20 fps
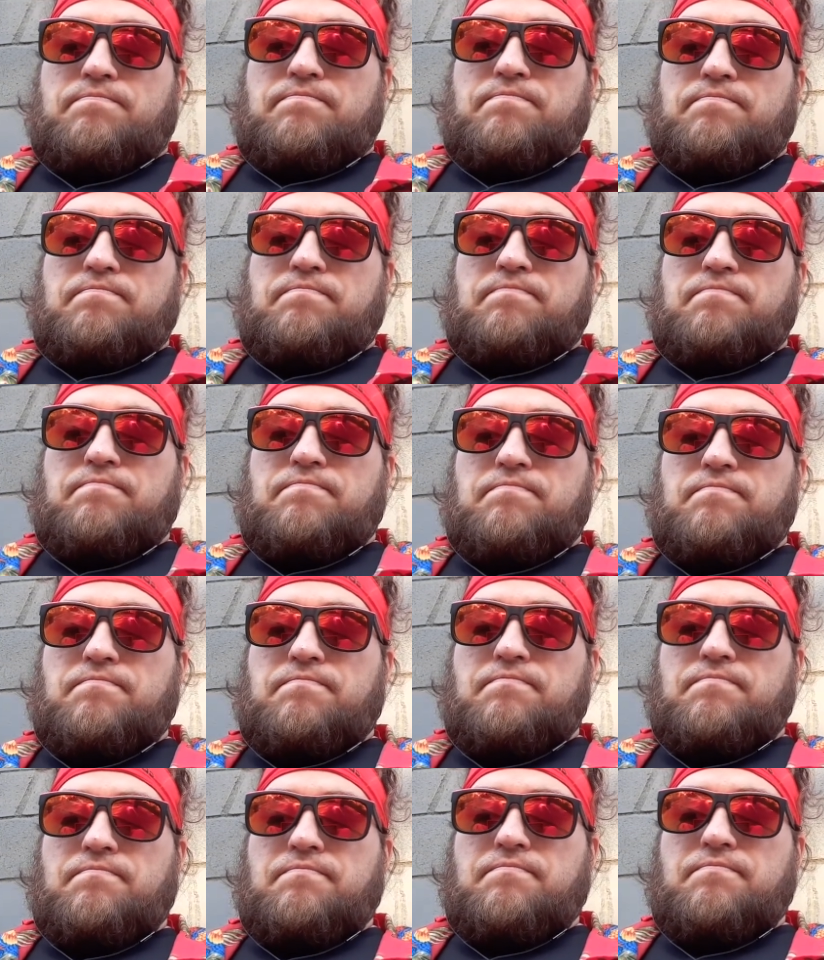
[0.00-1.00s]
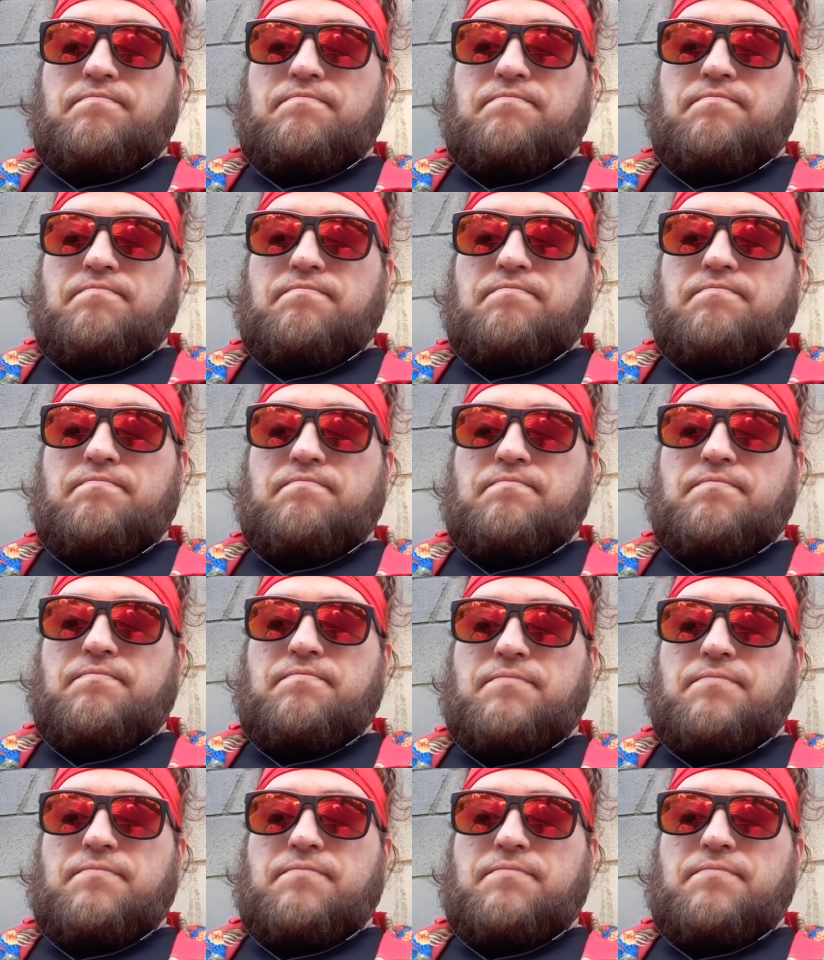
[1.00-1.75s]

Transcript: (silence)